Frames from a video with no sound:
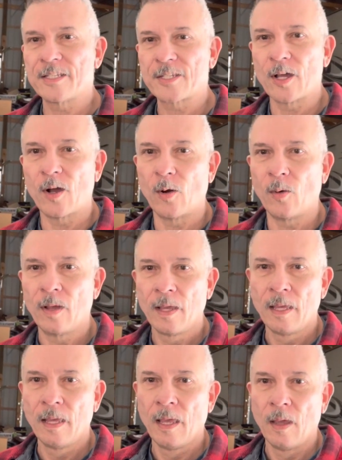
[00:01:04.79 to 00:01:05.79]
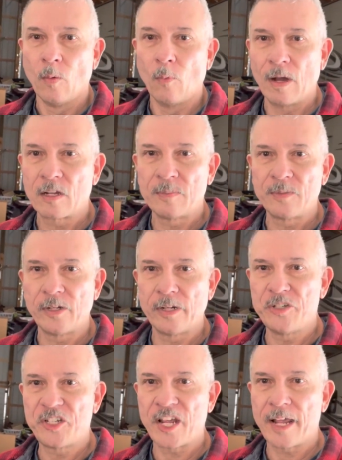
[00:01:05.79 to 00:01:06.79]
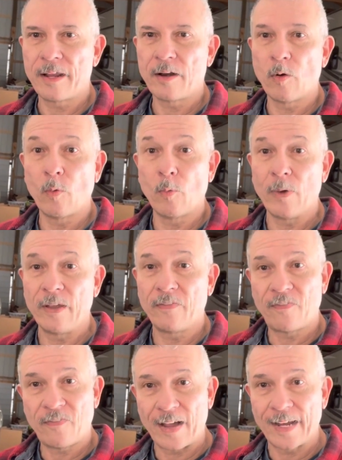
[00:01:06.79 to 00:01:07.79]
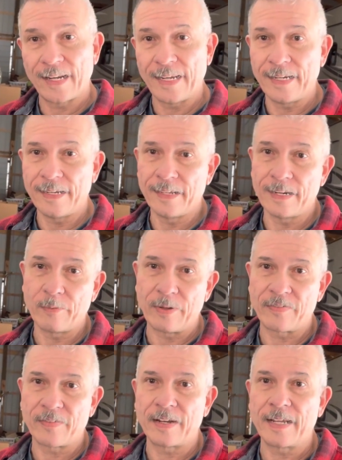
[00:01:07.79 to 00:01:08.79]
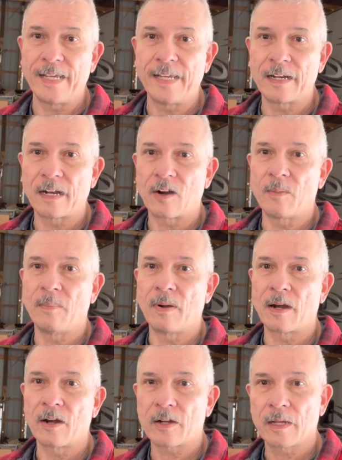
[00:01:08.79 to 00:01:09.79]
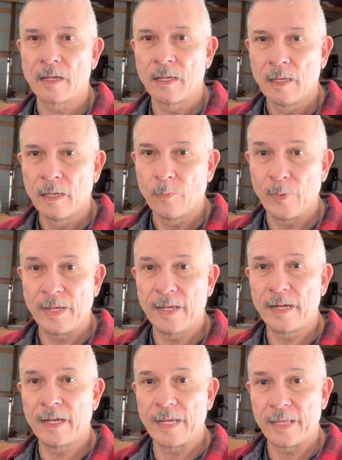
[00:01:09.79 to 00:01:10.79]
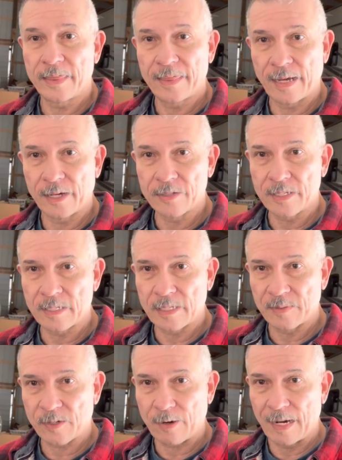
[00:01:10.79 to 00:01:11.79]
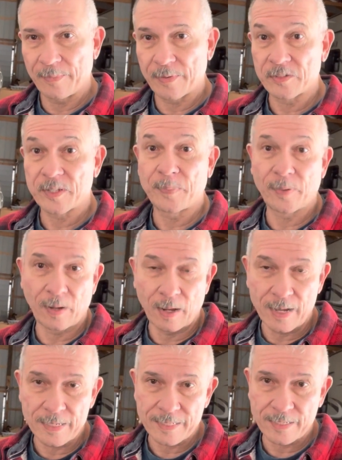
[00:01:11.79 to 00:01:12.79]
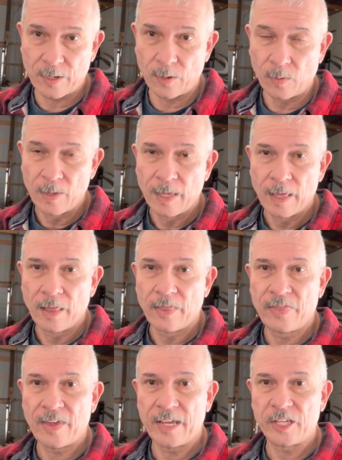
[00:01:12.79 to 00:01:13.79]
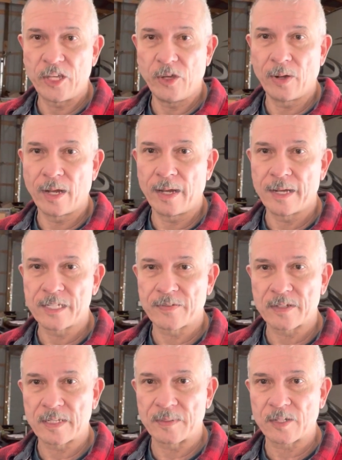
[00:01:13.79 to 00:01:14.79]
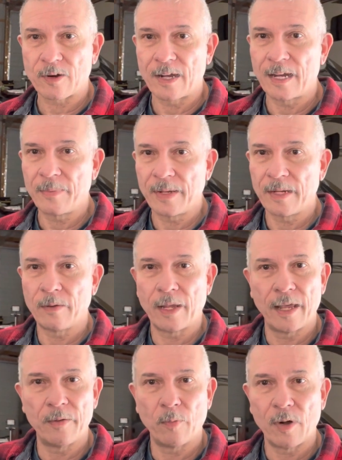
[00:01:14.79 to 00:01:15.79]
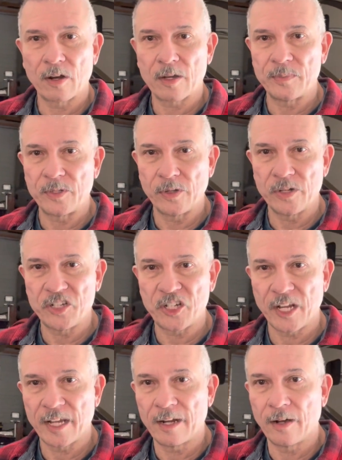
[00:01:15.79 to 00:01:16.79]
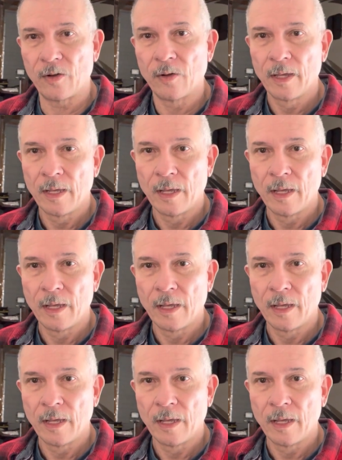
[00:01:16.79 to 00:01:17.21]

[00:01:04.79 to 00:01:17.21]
So welcome to the channel. We finally did it. We finally hit our mark. We hit 1,000 subscribers plus. So thank you guys for subscribing and welcome to the channel.